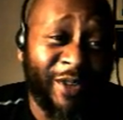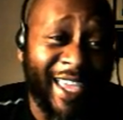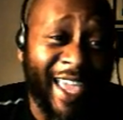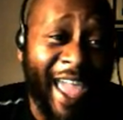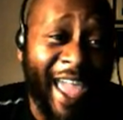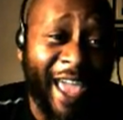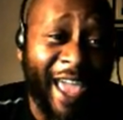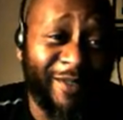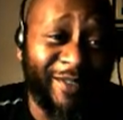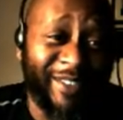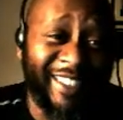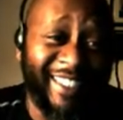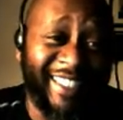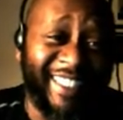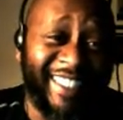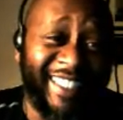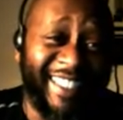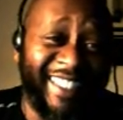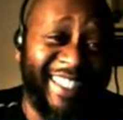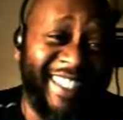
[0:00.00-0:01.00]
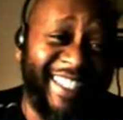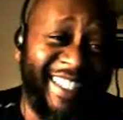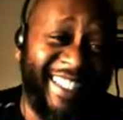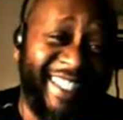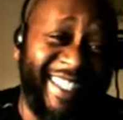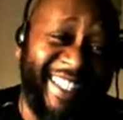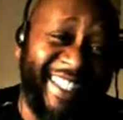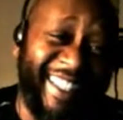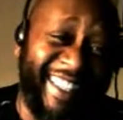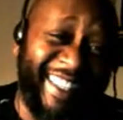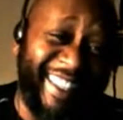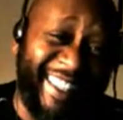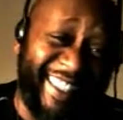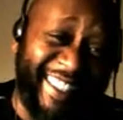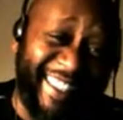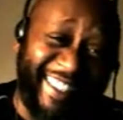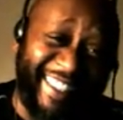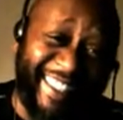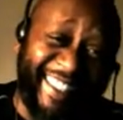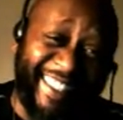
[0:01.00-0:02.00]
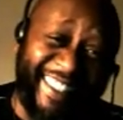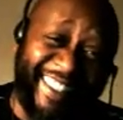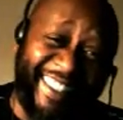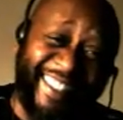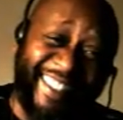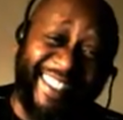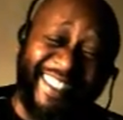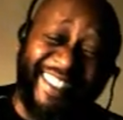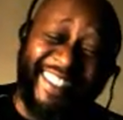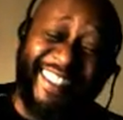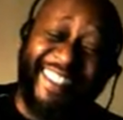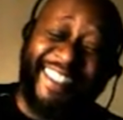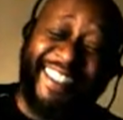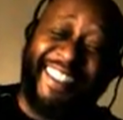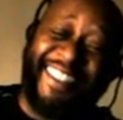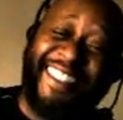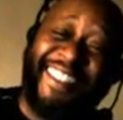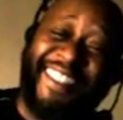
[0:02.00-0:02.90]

That's the pedophile rodeo. You ride calves.